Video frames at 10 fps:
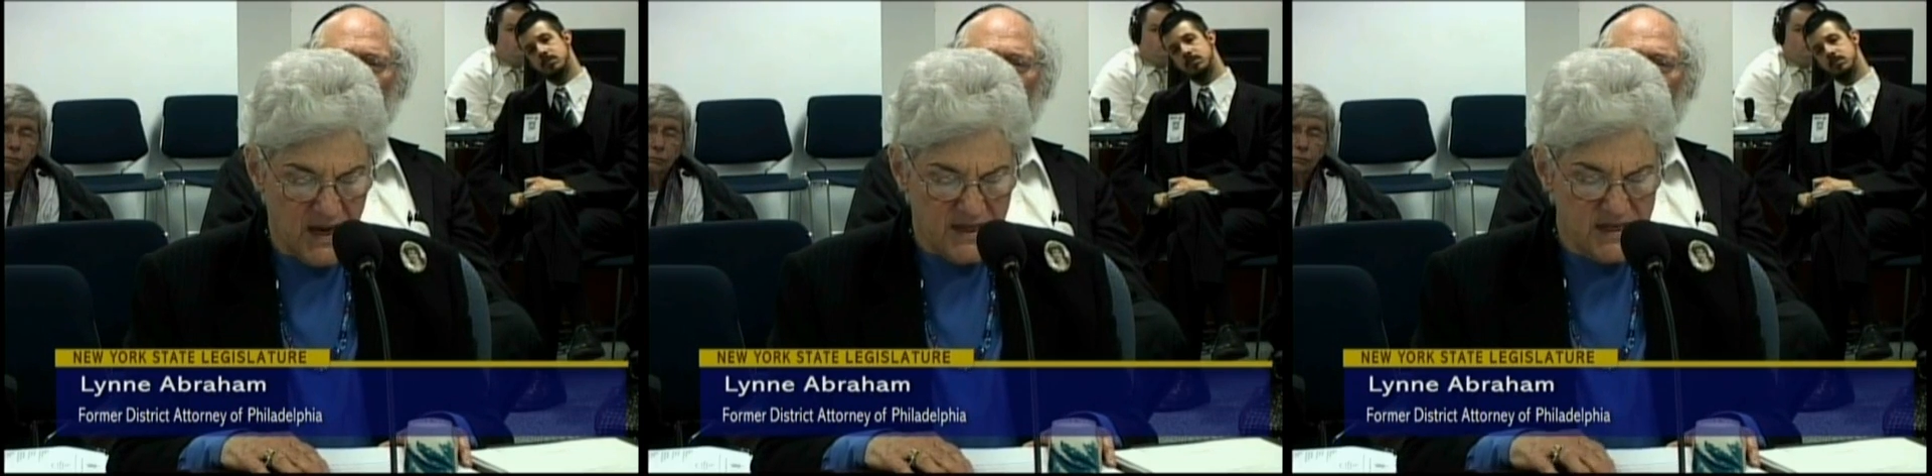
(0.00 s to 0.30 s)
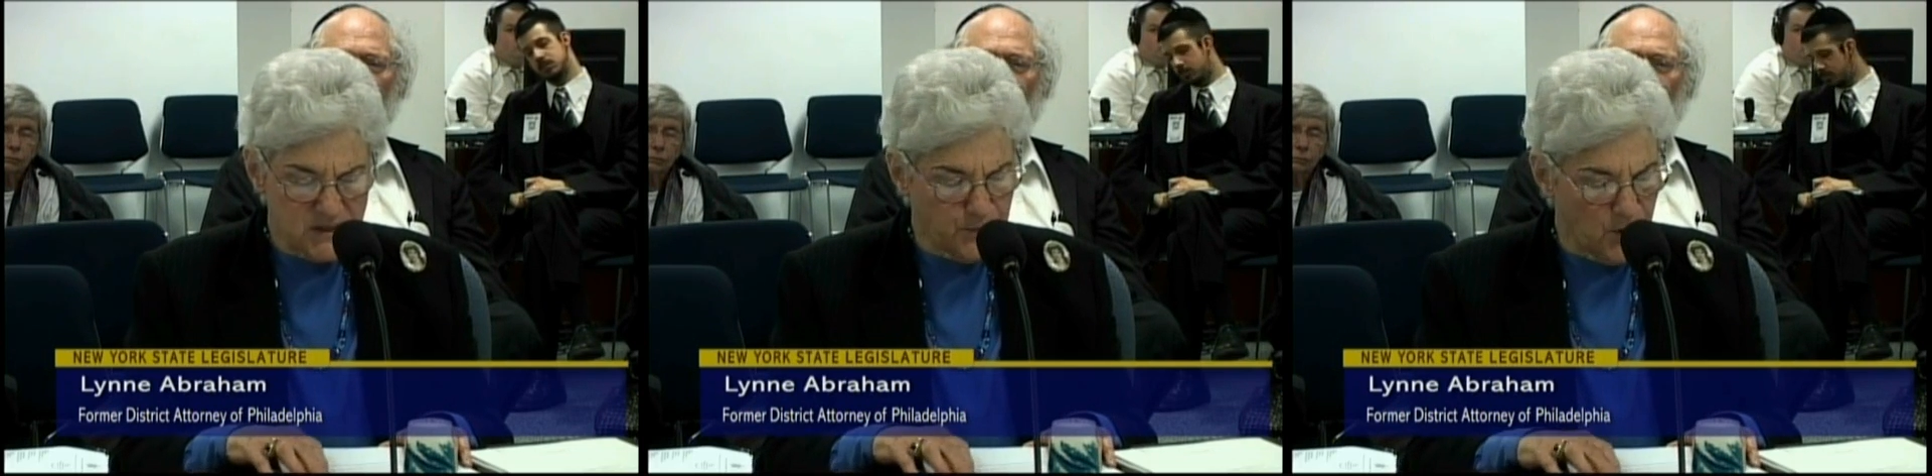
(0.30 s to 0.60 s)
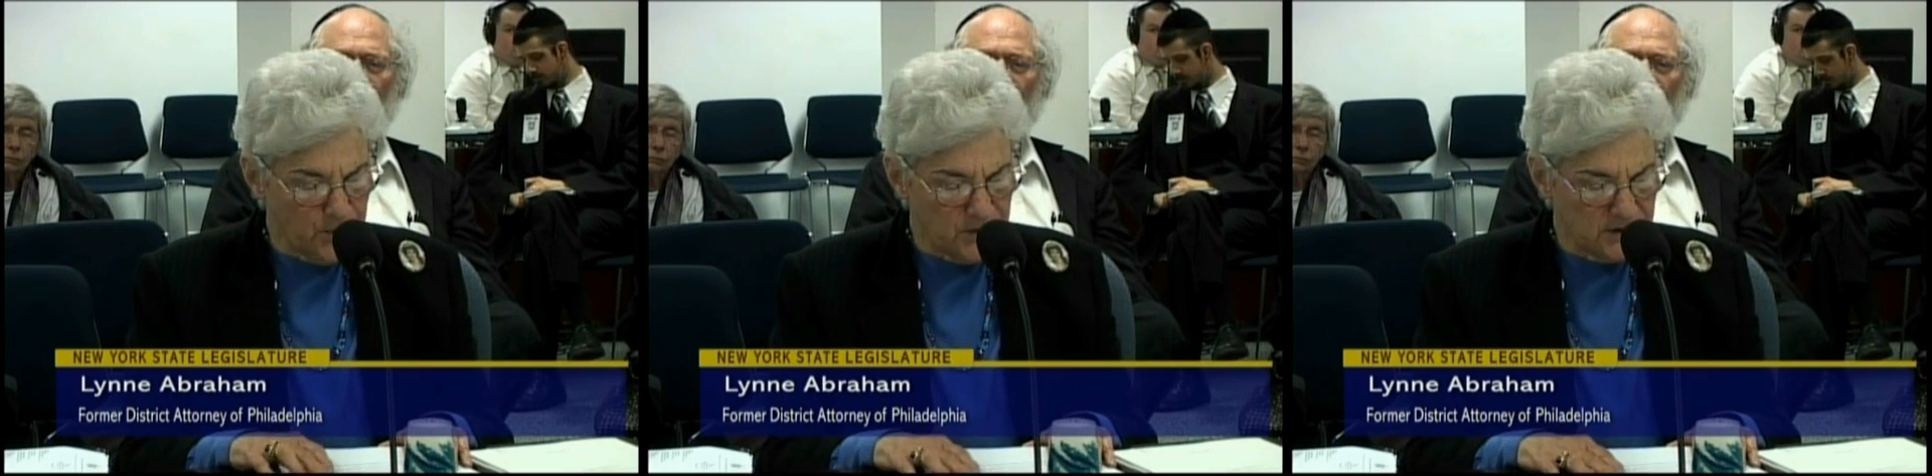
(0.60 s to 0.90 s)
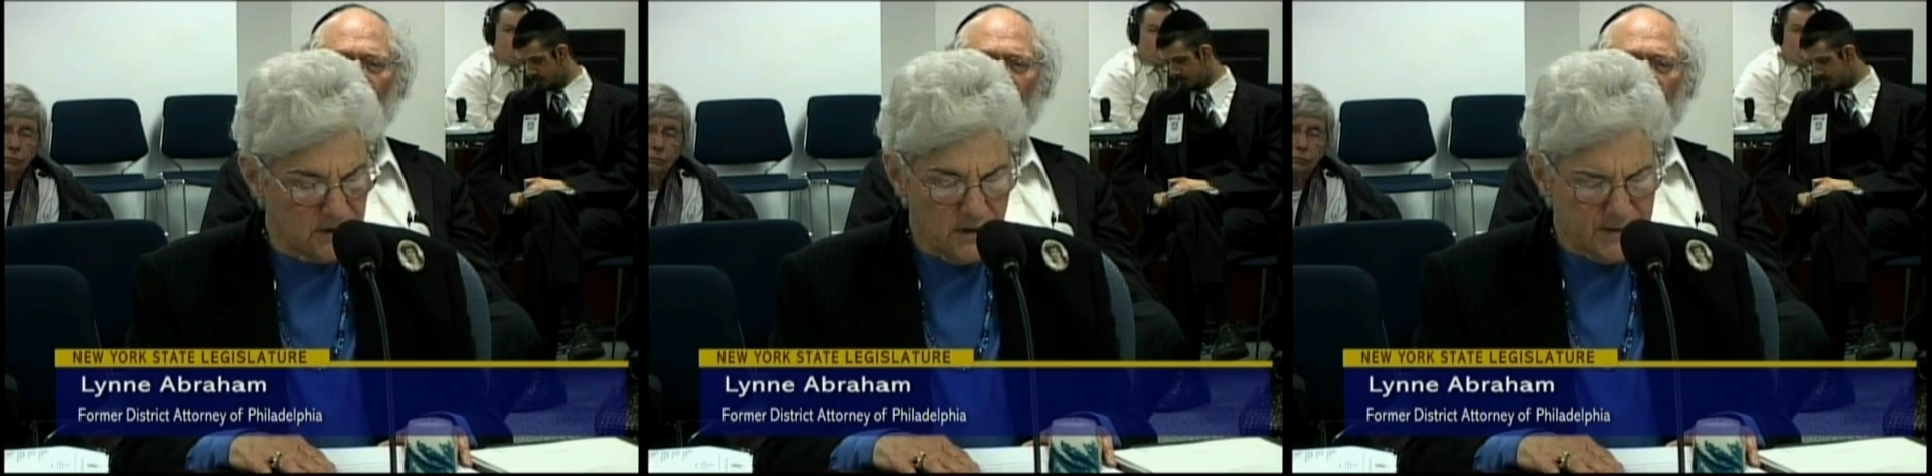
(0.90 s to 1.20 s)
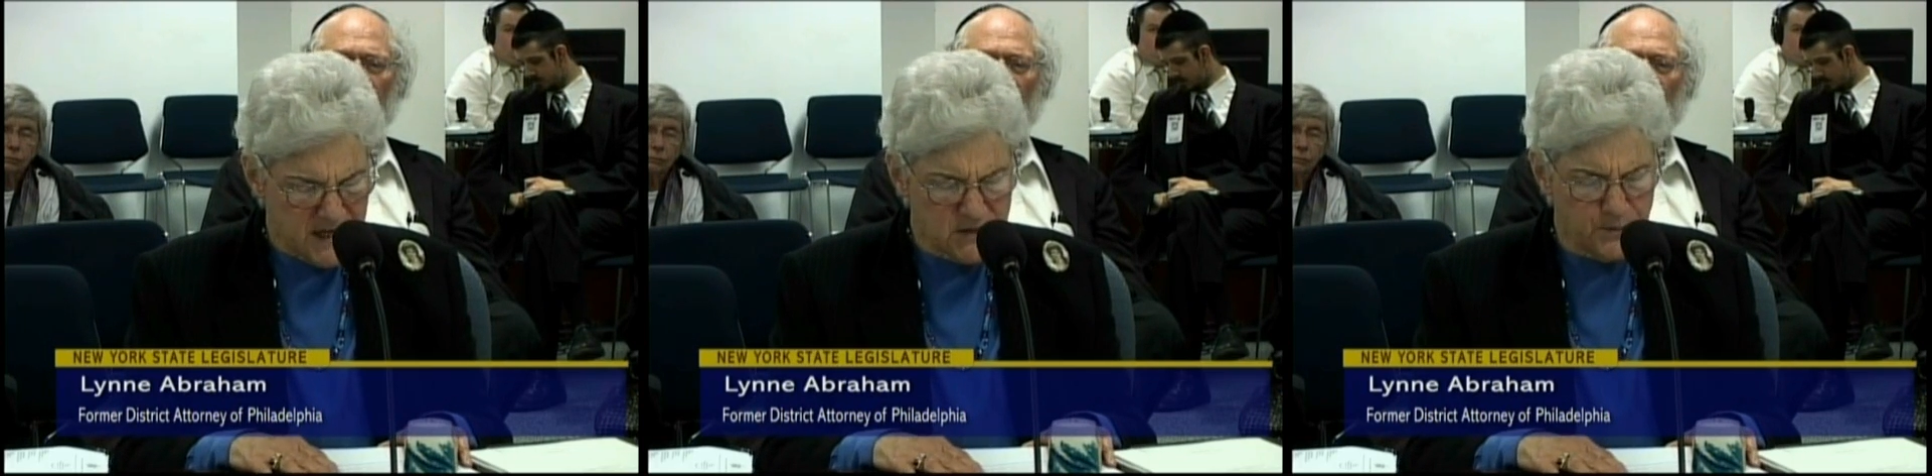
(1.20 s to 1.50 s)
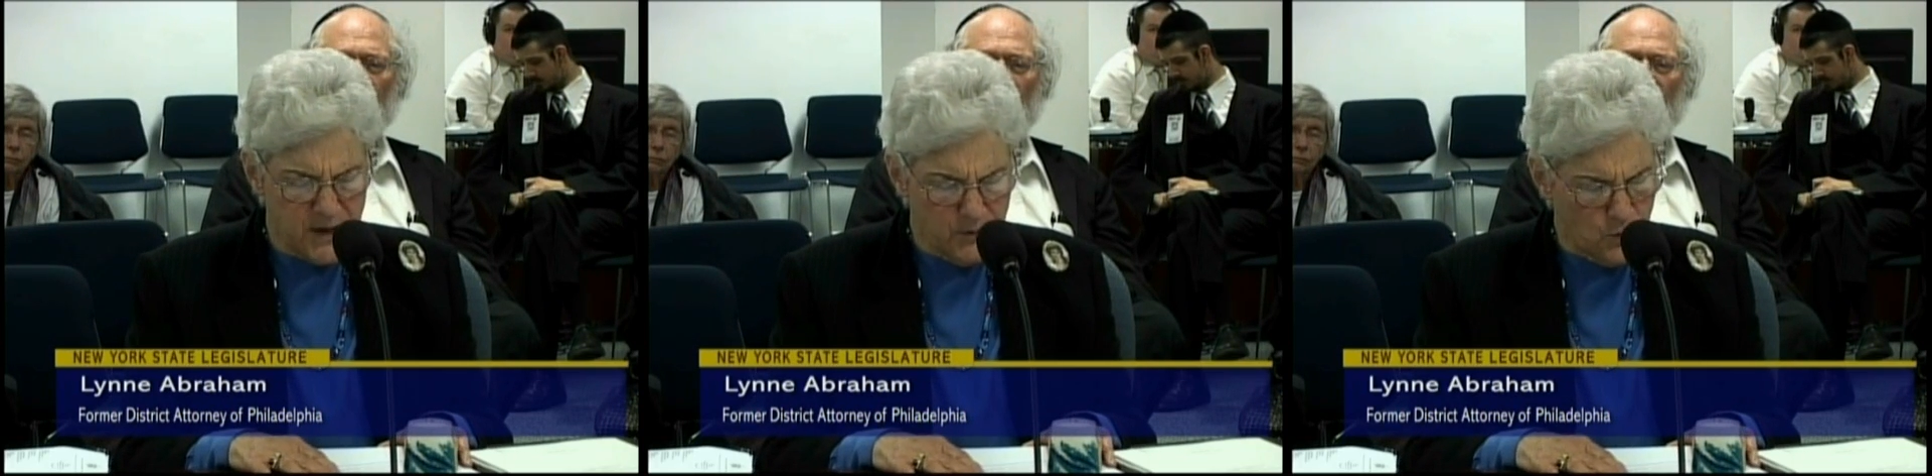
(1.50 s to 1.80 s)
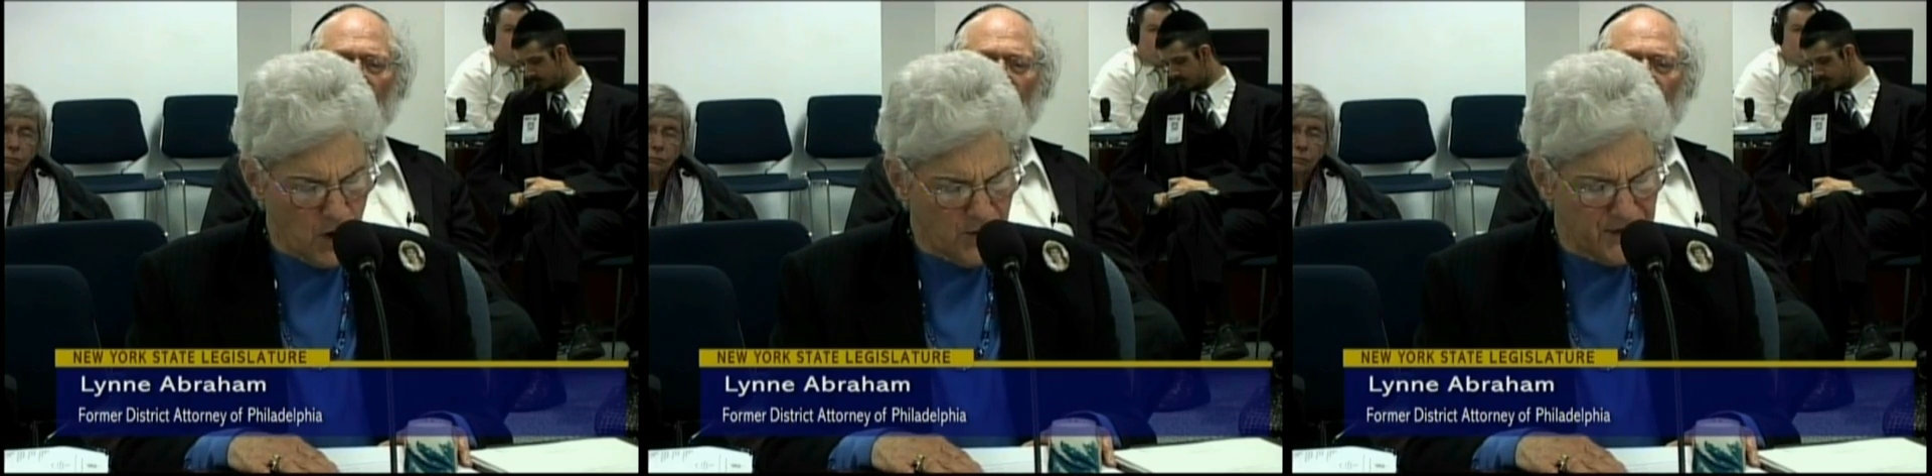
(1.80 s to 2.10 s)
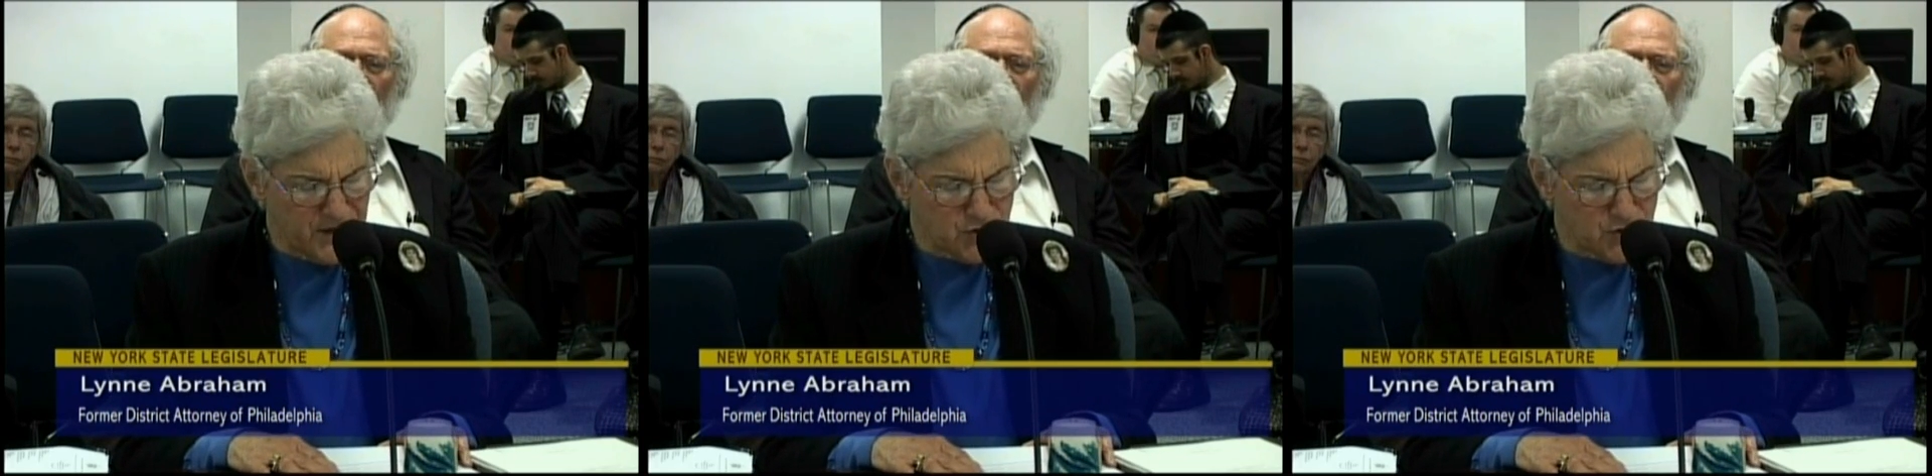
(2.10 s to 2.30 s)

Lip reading: These people were in the